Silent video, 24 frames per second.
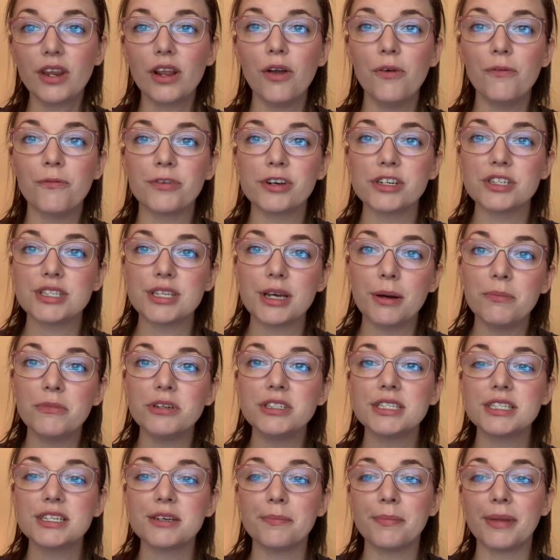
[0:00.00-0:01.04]
For
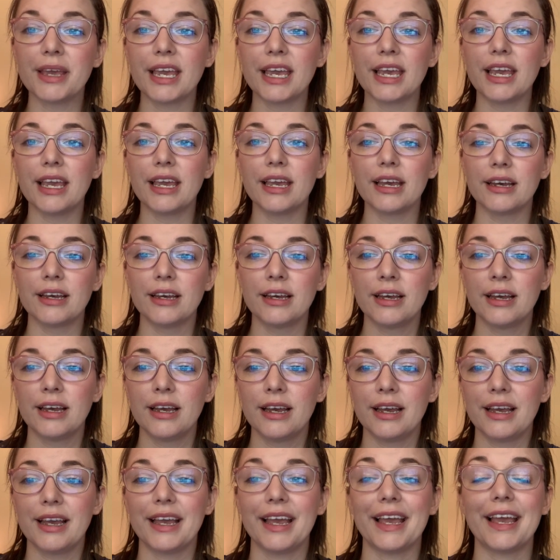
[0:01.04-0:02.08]
someone to be
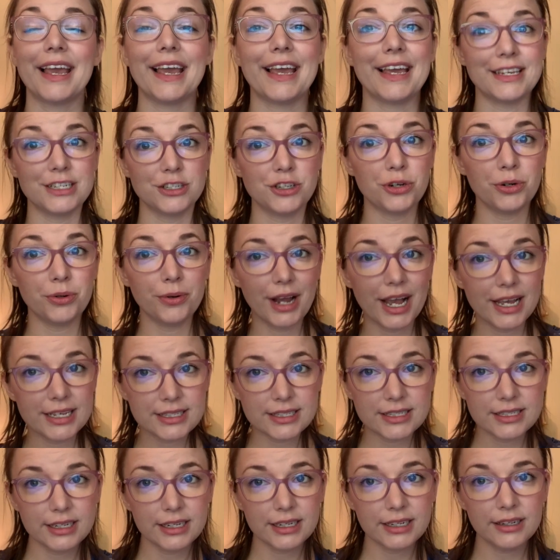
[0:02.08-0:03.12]

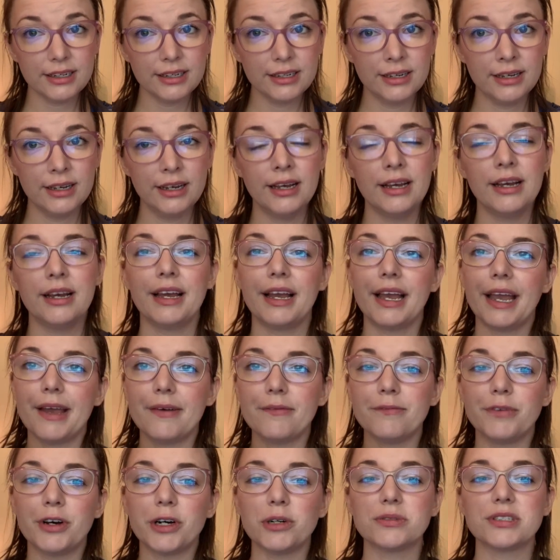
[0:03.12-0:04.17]
interested
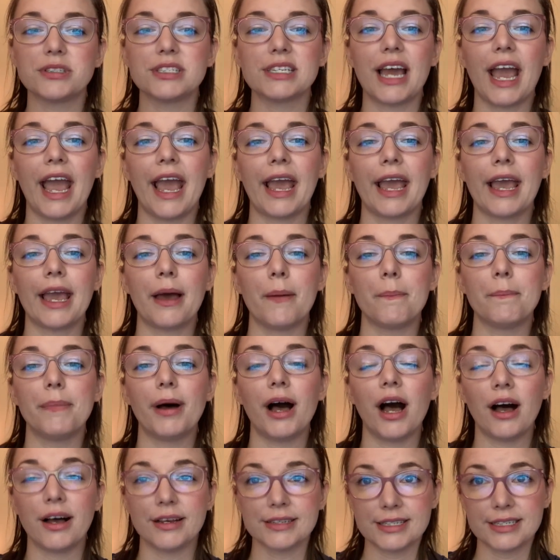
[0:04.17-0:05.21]
invokes a
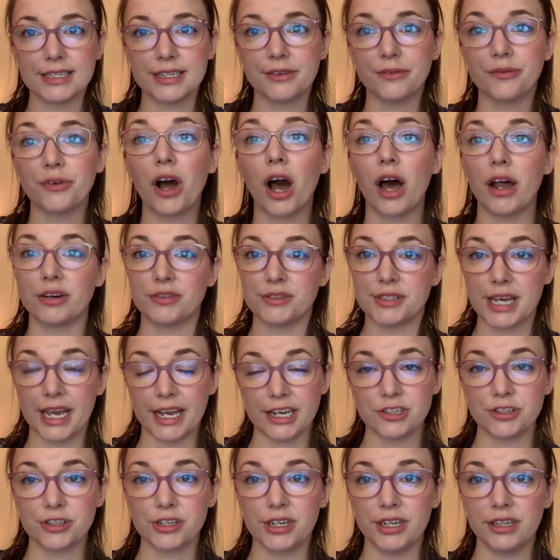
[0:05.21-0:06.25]
positive
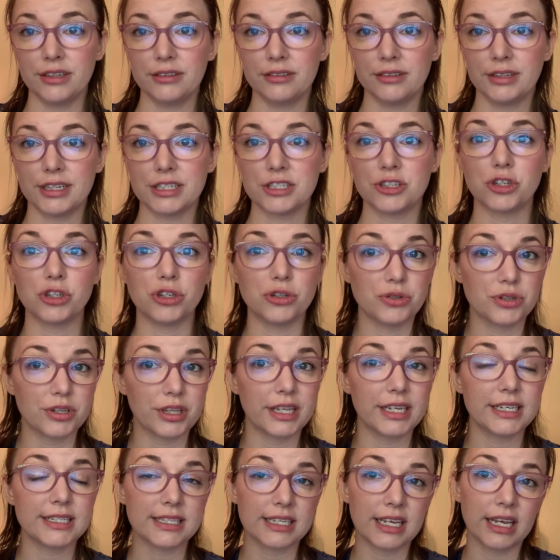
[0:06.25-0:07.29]
connotation. It's
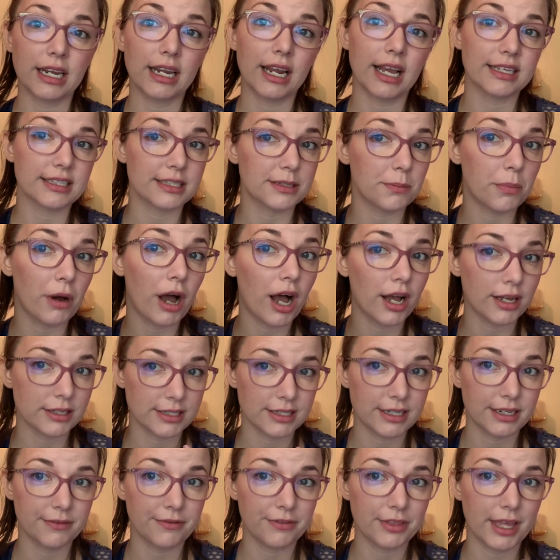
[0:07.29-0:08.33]
usually seen as a
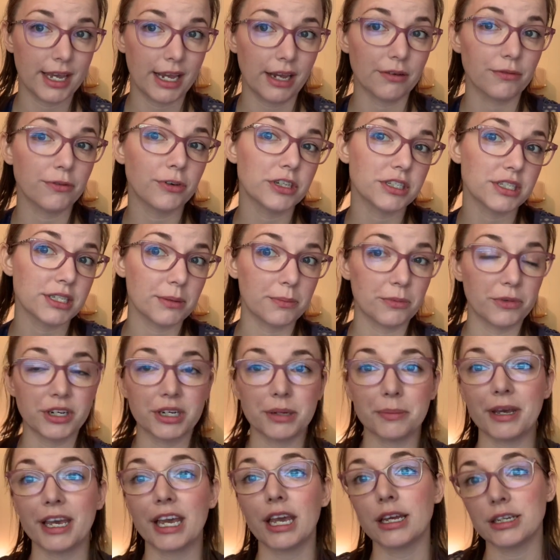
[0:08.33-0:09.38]
positive thing for someone to
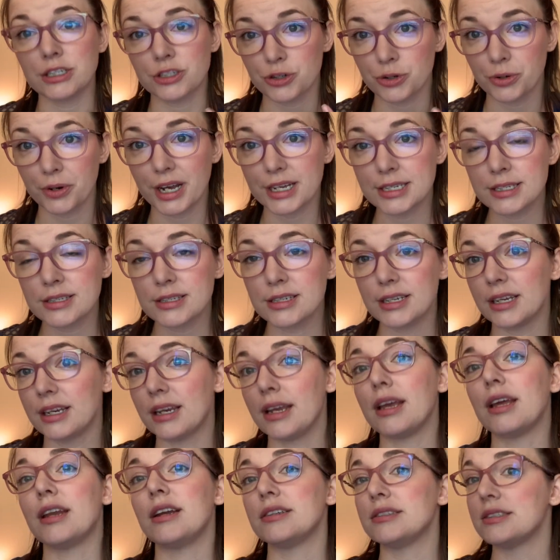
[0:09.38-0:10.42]
be interested
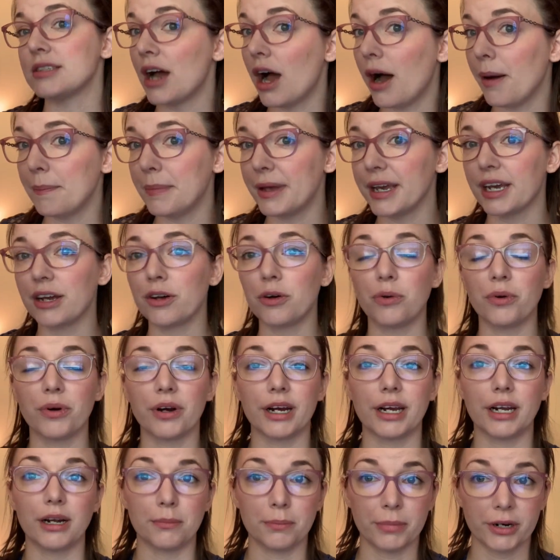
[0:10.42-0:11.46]
in a topic or
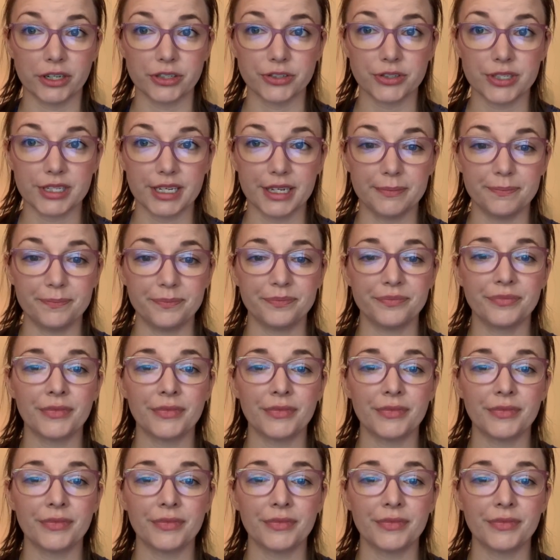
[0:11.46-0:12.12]
in a person.